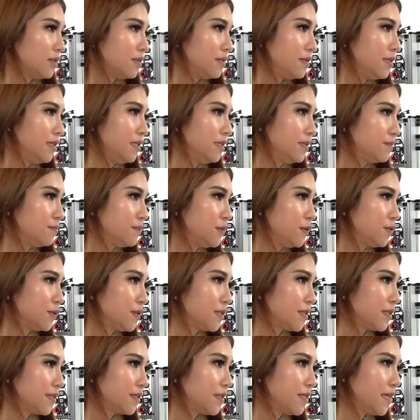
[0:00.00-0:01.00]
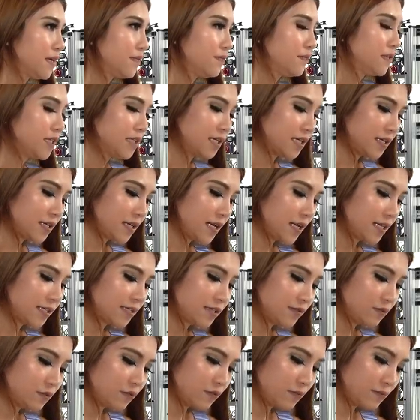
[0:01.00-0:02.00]
this music definitely
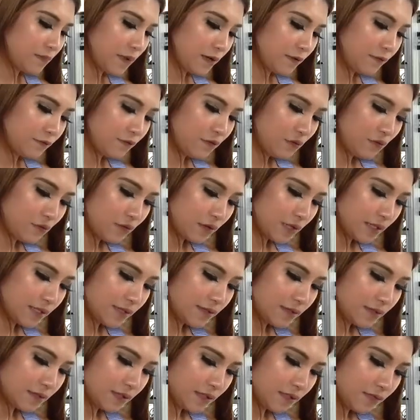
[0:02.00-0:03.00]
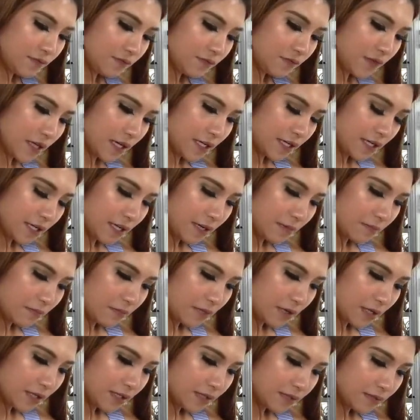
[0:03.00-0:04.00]
connected with my phone. Let's see if I can
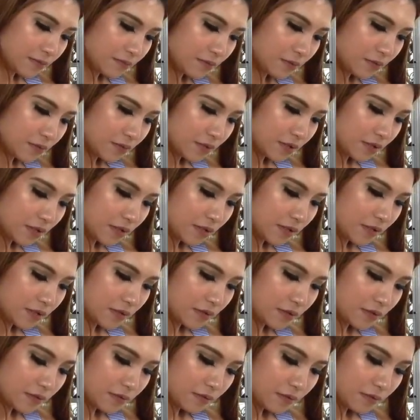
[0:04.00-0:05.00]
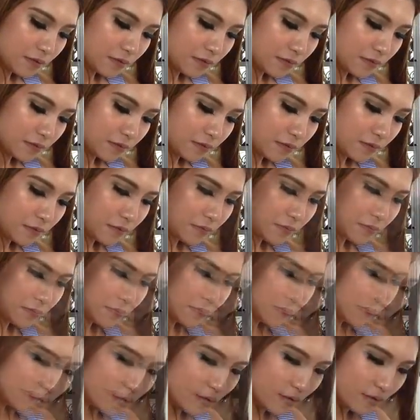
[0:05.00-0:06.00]
play some music here.
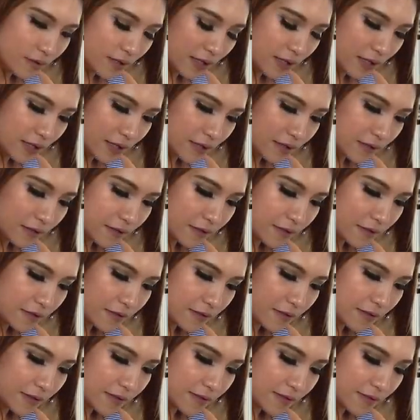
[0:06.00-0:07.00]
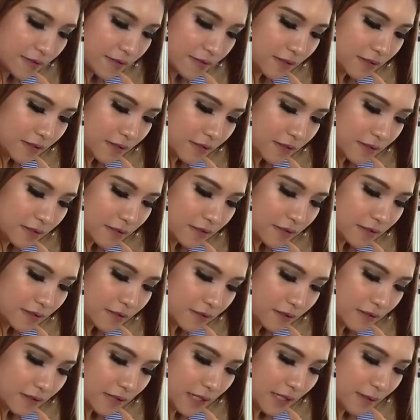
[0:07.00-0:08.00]
Okay, let's see.
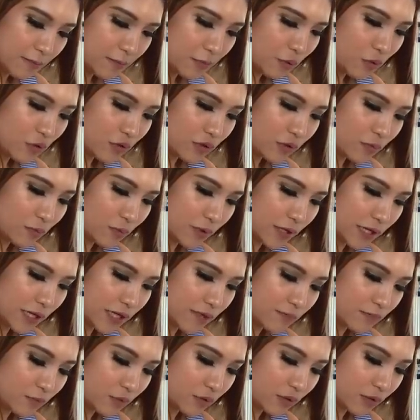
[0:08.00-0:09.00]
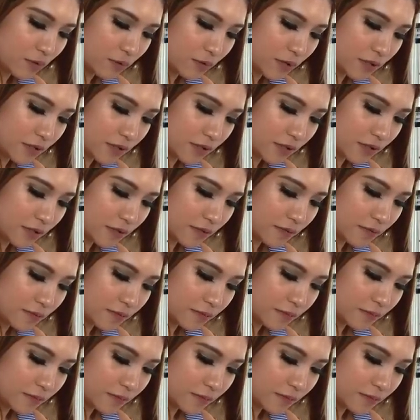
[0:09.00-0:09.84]
Imported one. I imported one in it.